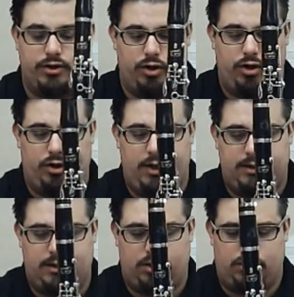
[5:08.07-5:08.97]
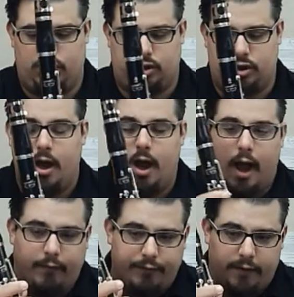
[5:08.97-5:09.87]
So you'll need to just
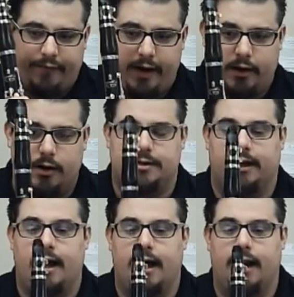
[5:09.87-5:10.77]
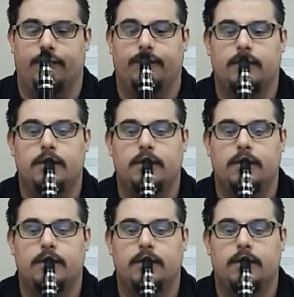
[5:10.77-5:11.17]
hover your fingers and kind of